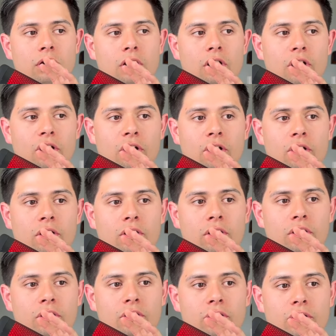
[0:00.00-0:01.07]

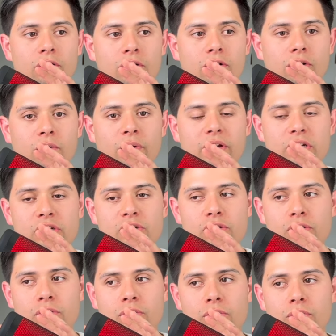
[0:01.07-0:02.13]
are going
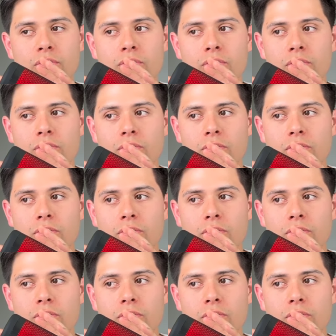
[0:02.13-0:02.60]
to